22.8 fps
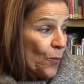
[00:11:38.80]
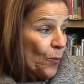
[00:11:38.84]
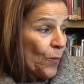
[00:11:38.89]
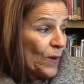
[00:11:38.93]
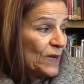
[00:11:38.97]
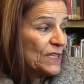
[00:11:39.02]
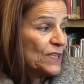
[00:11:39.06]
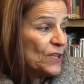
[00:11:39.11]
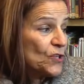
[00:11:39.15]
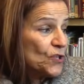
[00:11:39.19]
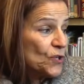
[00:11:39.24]

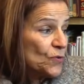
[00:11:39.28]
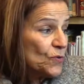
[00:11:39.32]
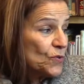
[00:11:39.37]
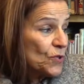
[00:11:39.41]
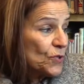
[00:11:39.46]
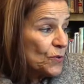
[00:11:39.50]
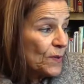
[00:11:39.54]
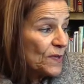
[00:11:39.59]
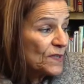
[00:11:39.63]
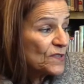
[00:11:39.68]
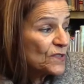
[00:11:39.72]
What did you
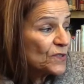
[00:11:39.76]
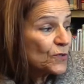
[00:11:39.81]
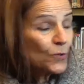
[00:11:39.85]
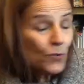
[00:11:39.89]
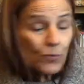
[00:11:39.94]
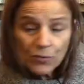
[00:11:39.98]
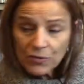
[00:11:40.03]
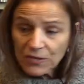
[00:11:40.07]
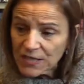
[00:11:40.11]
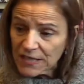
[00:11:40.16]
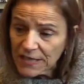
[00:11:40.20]
do at
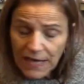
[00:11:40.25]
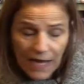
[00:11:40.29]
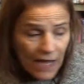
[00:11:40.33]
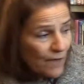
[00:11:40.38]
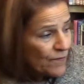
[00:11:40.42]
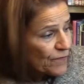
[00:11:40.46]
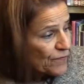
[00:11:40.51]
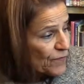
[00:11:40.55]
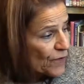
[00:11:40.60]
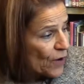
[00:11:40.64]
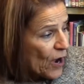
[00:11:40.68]
school today,
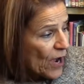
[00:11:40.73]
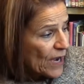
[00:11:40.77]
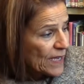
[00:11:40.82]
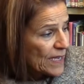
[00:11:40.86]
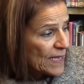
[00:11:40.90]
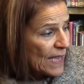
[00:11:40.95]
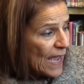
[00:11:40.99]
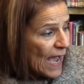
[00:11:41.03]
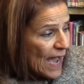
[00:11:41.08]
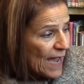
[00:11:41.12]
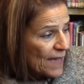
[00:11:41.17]

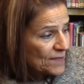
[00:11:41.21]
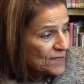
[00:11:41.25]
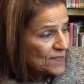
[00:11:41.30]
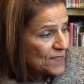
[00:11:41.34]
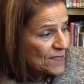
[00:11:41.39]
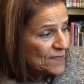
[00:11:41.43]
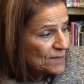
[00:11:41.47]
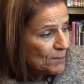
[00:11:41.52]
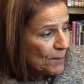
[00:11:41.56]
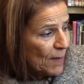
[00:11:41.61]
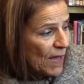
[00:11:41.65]
Froggy? asked
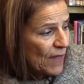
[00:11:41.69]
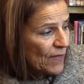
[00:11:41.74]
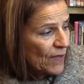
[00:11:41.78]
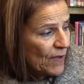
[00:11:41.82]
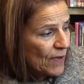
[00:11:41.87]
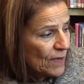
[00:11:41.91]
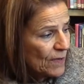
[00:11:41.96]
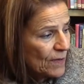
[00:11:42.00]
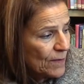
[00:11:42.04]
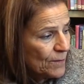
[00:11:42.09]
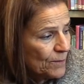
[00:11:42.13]
his
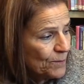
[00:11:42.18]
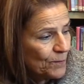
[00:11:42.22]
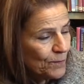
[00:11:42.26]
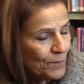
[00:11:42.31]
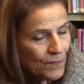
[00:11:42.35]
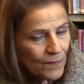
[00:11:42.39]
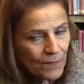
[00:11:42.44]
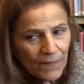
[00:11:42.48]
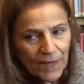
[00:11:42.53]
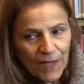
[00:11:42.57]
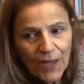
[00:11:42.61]
mother. No.
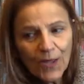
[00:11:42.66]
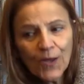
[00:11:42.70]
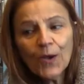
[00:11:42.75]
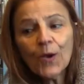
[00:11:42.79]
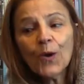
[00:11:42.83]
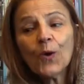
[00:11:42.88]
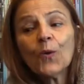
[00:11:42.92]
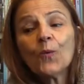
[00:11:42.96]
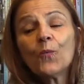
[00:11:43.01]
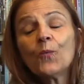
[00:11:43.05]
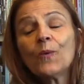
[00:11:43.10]

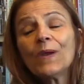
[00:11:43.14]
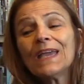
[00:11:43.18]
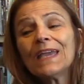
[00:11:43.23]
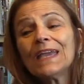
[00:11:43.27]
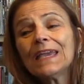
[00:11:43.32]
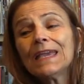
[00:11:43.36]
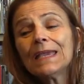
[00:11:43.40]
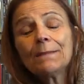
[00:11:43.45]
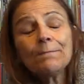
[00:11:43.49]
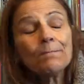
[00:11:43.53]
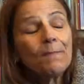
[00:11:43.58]

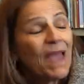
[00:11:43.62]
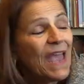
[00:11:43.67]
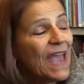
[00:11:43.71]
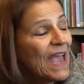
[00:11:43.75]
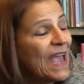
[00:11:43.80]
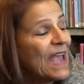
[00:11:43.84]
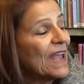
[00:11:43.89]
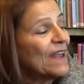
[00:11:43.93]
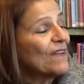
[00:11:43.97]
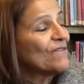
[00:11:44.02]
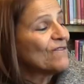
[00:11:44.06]
We
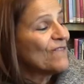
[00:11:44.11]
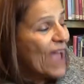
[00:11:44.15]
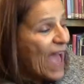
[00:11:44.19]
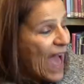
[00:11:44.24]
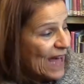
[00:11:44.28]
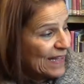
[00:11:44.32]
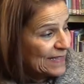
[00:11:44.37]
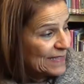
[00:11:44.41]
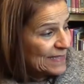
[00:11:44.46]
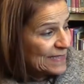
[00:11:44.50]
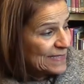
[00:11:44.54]
made
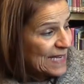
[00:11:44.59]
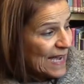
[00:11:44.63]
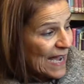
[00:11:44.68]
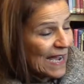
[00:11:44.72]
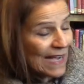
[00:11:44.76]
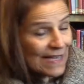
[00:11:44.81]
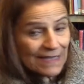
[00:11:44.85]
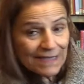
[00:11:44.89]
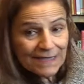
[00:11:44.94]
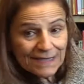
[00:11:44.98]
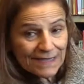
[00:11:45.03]

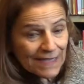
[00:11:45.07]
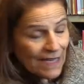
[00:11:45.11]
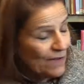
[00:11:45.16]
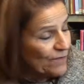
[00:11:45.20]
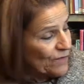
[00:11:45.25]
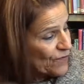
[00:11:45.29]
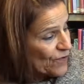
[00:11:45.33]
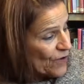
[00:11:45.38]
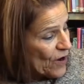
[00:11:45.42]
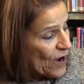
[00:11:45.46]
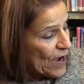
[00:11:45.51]
Valentine,
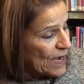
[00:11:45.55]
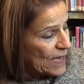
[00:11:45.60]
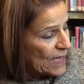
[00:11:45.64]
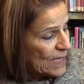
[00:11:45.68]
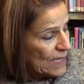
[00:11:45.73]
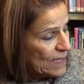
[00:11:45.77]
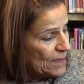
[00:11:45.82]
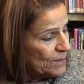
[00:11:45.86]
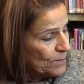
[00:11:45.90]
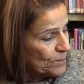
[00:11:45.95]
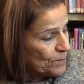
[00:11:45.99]
said
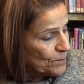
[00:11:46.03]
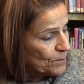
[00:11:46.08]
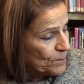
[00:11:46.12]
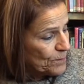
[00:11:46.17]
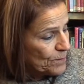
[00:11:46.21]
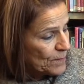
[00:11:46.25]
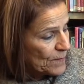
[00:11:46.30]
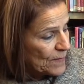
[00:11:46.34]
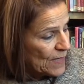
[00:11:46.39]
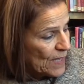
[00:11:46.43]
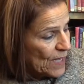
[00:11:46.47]
Froggy.
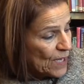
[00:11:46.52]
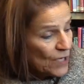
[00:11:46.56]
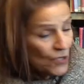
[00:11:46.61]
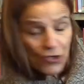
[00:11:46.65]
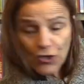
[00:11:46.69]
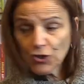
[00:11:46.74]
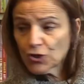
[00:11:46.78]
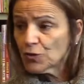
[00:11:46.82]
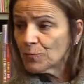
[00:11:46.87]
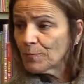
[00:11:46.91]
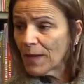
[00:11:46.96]
Wait.
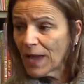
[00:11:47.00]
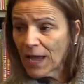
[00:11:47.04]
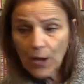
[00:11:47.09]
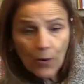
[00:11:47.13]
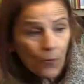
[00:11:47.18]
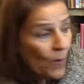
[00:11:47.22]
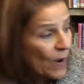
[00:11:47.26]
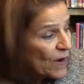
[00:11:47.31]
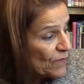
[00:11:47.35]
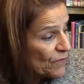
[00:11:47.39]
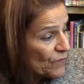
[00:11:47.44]
Did you make
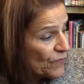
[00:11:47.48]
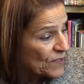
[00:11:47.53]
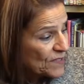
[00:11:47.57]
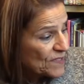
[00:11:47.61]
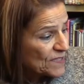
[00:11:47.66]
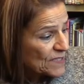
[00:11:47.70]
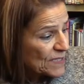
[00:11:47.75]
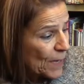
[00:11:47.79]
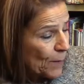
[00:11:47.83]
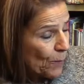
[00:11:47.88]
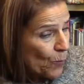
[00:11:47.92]
one for
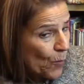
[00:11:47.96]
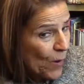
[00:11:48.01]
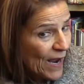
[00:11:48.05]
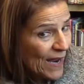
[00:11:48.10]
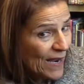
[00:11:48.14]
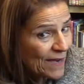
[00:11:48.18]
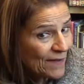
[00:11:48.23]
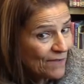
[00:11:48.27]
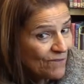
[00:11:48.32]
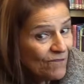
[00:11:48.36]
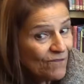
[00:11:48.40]

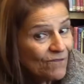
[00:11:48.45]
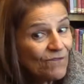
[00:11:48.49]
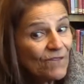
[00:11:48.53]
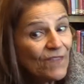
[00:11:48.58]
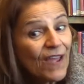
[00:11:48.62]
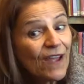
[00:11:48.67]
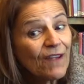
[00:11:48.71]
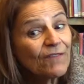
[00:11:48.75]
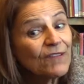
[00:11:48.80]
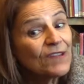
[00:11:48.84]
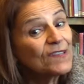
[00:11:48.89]
someone
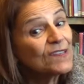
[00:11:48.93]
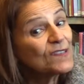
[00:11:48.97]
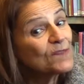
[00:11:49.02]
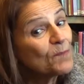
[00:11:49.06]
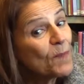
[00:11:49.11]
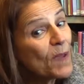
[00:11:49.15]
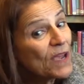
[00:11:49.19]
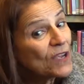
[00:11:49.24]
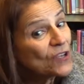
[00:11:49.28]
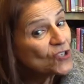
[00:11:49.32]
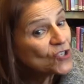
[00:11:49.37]
very
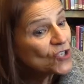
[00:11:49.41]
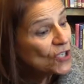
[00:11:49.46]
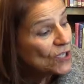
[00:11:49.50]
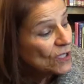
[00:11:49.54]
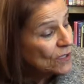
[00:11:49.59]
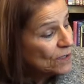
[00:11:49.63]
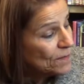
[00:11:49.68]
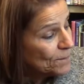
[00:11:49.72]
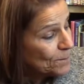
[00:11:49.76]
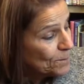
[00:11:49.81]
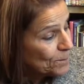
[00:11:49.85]

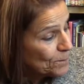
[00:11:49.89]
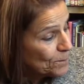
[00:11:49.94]
special?